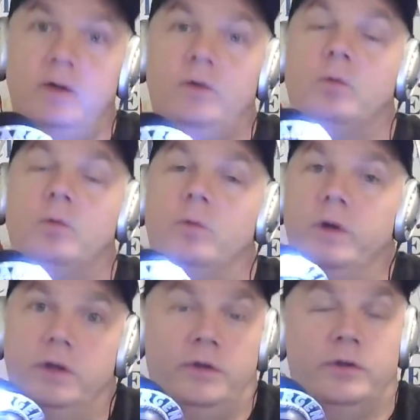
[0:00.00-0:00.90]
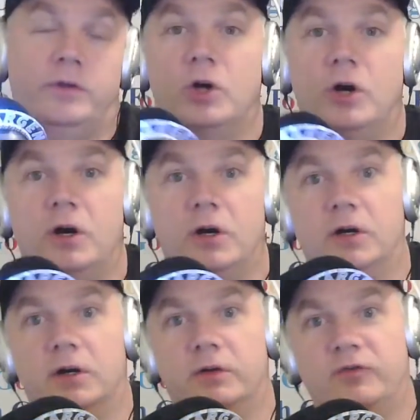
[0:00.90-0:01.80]
with the
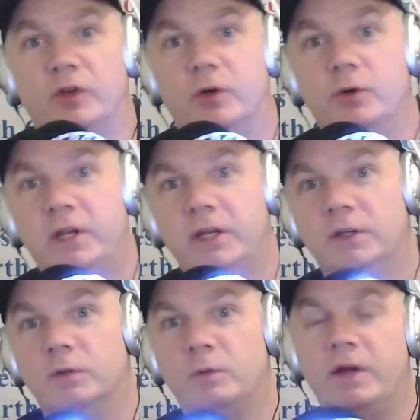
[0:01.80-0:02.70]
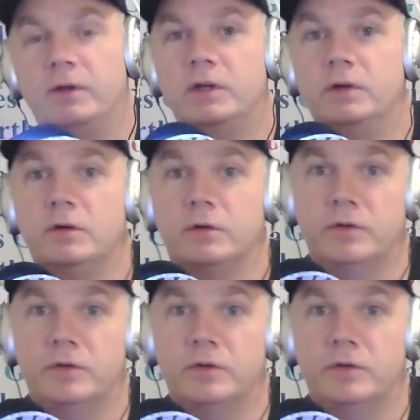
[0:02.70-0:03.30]
car floating around the Earth.